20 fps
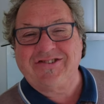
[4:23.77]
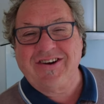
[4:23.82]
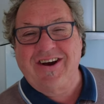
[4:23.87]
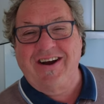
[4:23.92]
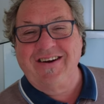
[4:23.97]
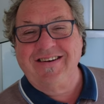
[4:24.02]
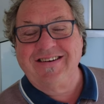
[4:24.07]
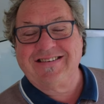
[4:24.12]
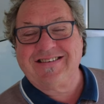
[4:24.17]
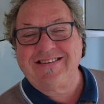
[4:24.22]

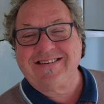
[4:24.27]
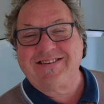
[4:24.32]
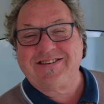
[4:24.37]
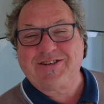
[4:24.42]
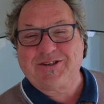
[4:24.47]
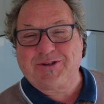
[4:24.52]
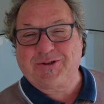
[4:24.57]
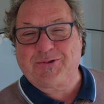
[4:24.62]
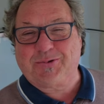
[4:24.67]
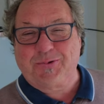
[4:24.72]
Row is
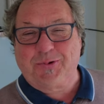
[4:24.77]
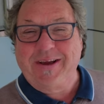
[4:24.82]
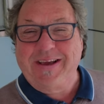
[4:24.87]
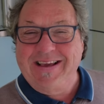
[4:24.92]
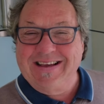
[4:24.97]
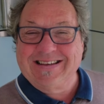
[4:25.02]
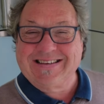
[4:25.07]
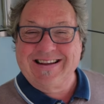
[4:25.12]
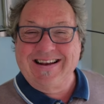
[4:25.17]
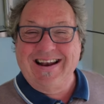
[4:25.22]

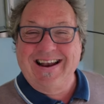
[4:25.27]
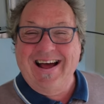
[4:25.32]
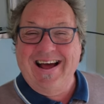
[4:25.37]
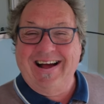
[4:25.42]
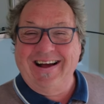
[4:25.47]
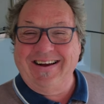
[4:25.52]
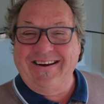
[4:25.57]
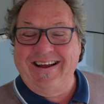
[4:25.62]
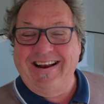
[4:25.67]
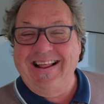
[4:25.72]
sweet as a
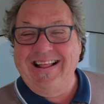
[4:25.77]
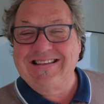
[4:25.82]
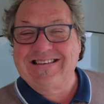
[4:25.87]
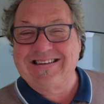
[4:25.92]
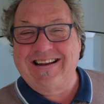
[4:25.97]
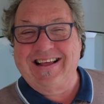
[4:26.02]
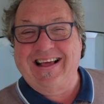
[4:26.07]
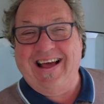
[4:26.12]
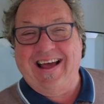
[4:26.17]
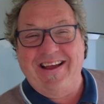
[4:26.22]
nut. I'm getting into
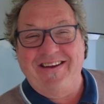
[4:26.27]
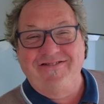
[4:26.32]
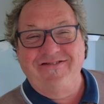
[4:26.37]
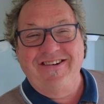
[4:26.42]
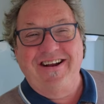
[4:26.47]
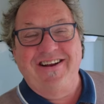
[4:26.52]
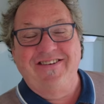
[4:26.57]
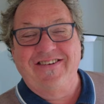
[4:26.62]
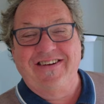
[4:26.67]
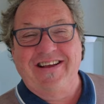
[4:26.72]
the game.
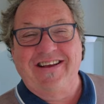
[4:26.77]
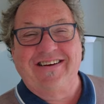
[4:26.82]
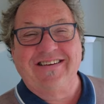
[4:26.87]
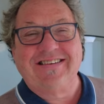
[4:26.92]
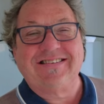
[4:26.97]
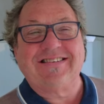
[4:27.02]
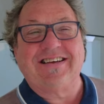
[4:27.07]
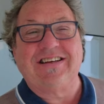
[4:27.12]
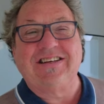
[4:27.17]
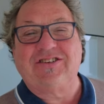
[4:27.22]
Really, really
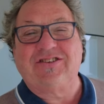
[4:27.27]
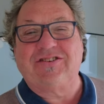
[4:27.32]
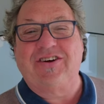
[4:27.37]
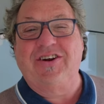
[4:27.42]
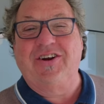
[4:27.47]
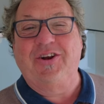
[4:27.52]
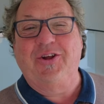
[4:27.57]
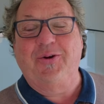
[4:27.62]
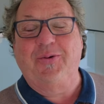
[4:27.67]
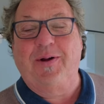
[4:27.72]
good Saints
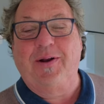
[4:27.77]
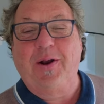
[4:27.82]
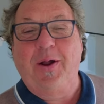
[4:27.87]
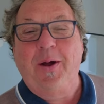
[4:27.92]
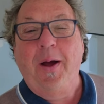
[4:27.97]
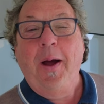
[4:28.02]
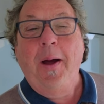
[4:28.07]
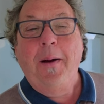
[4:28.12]
Row, a new one.